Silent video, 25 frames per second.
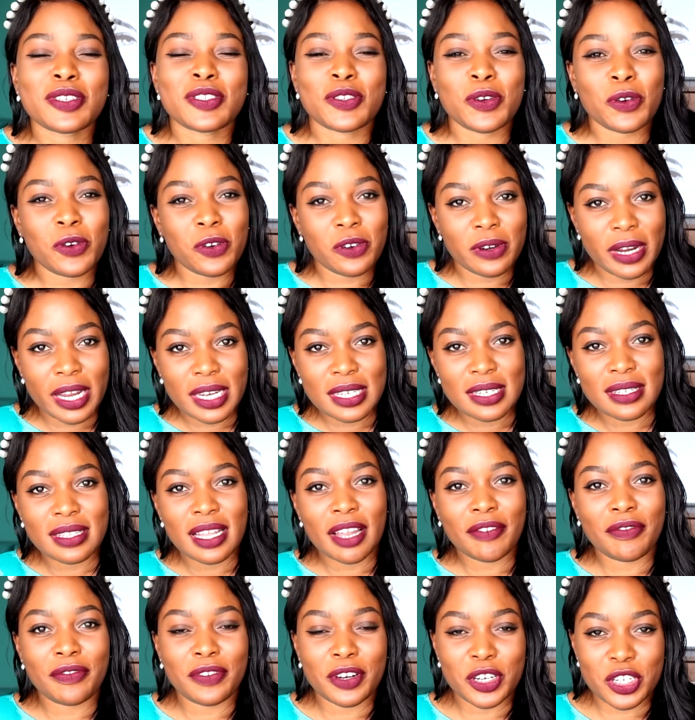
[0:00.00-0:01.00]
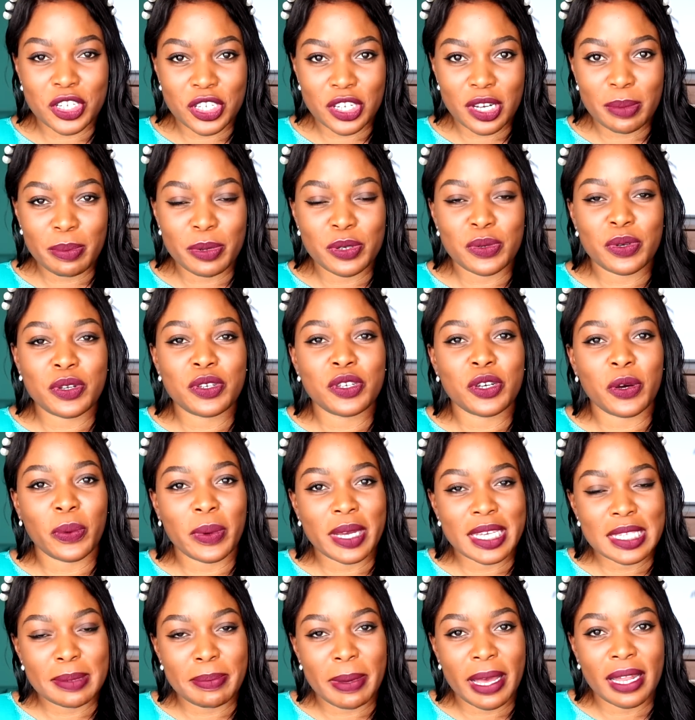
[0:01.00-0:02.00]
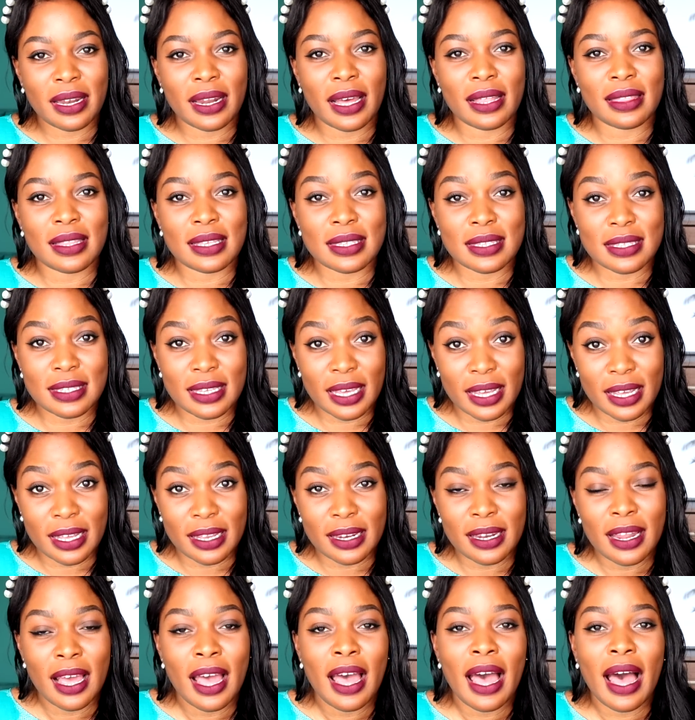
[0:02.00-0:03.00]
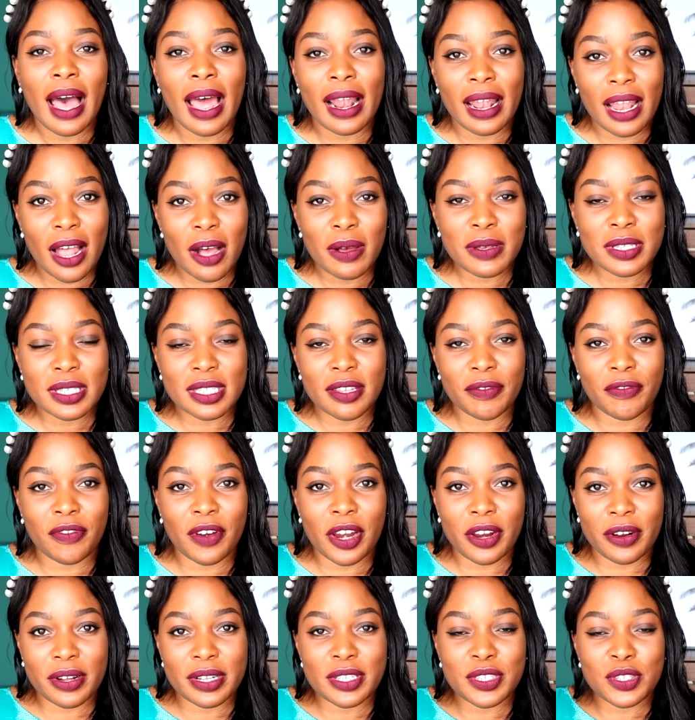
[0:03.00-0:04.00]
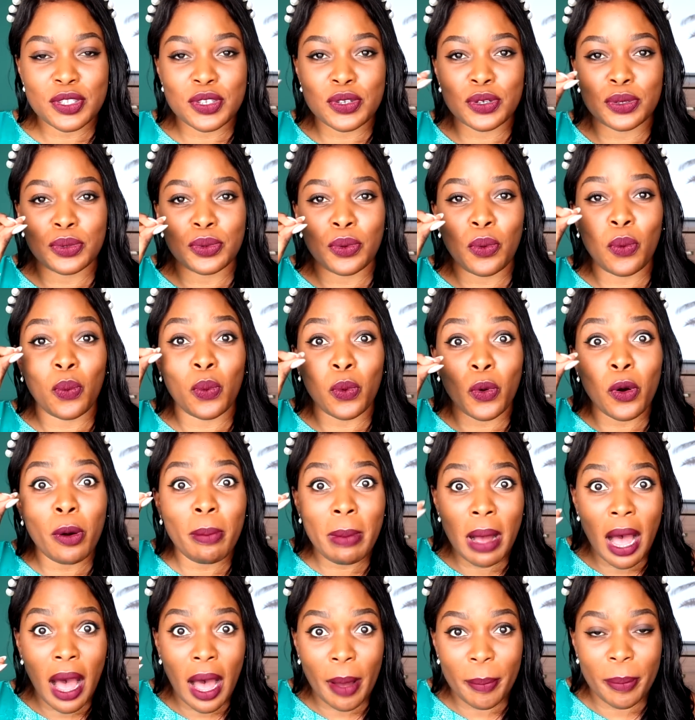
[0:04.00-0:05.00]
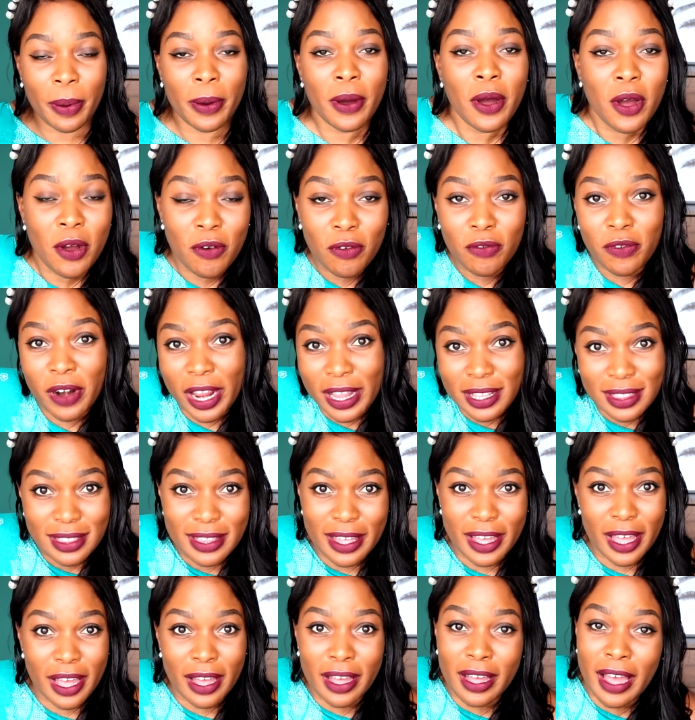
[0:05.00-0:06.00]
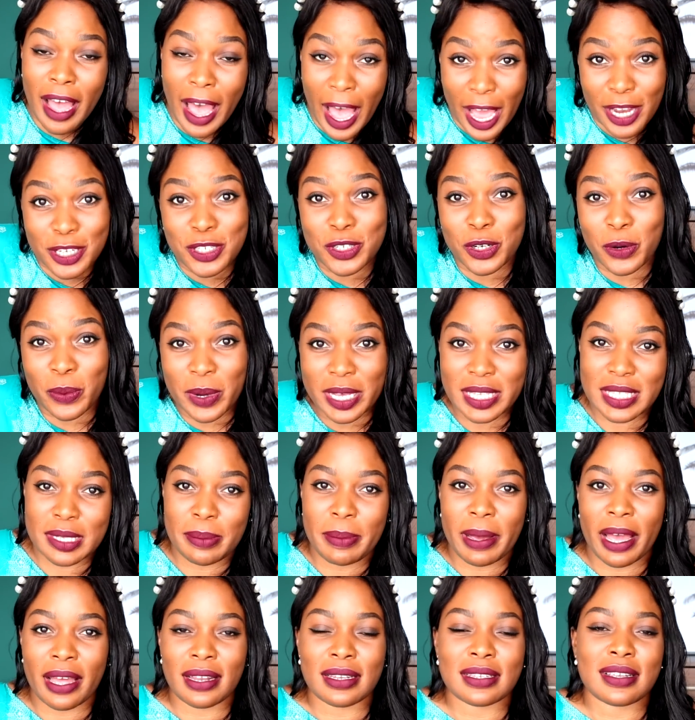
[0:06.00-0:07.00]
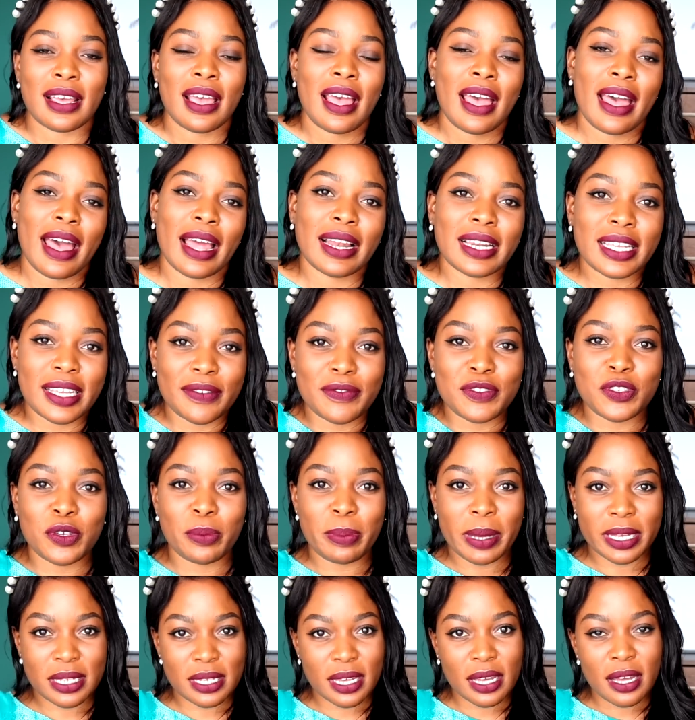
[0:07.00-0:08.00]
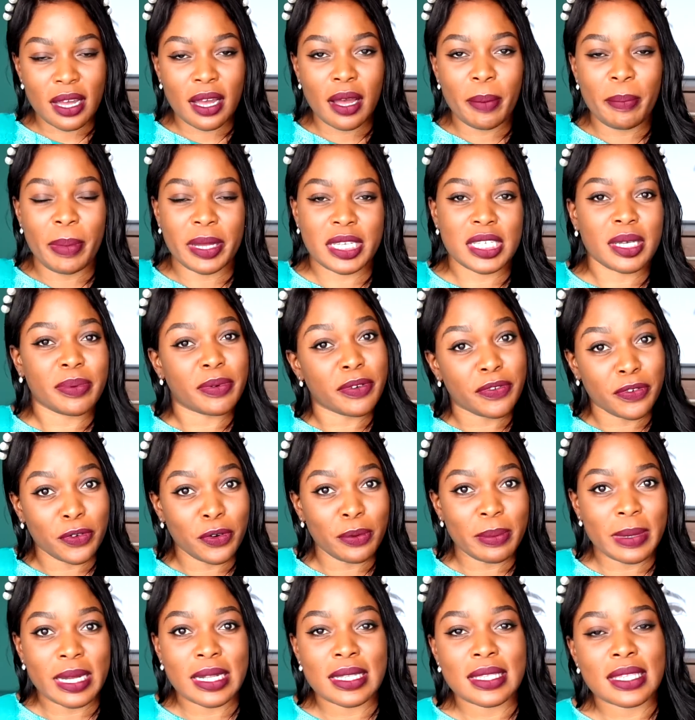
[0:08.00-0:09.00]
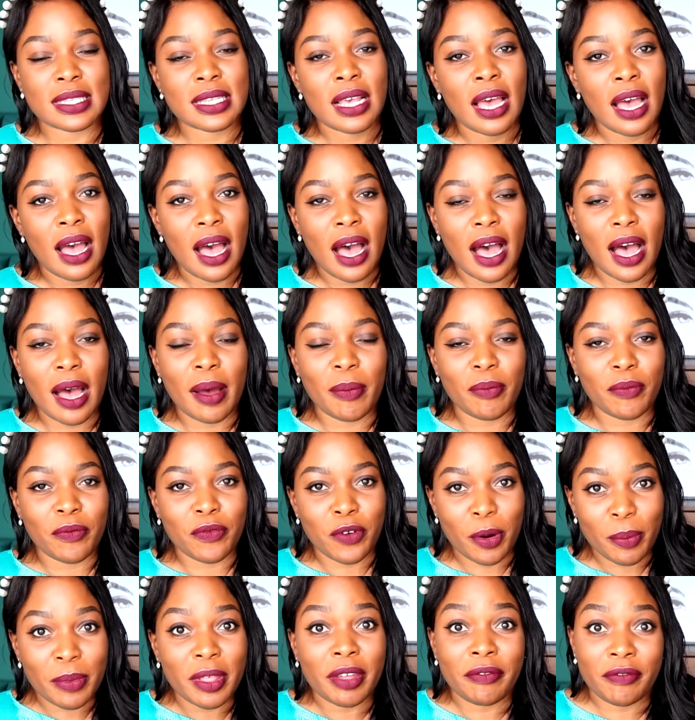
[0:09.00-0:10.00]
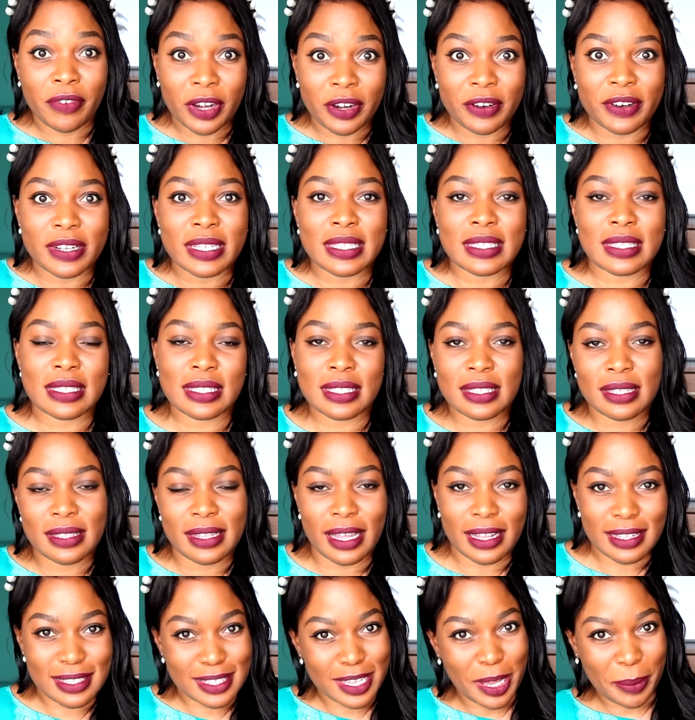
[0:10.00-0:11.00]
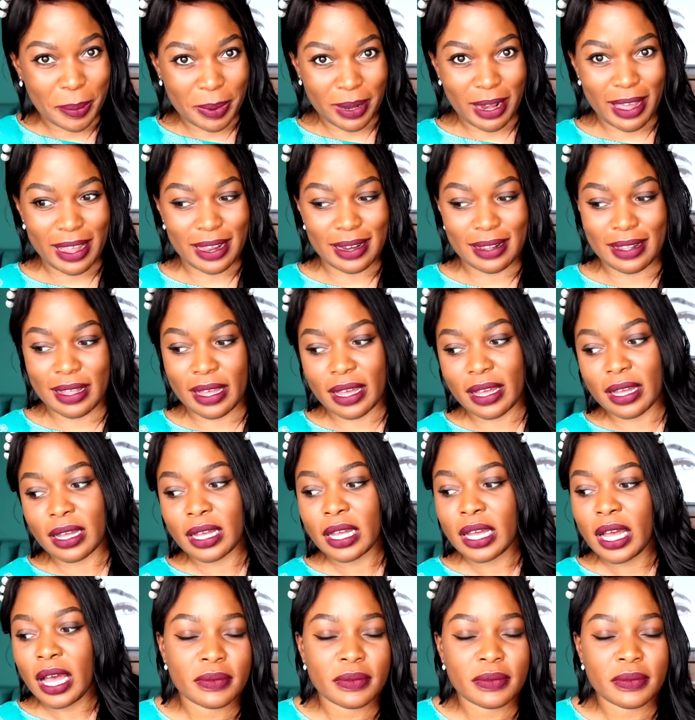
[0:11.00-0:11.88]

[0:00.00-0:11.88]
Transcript: So creating that friction between your waistband and the skin allows the fragrance to warm up right there at your waistband and gives you better performance from that fragrance that's applied there.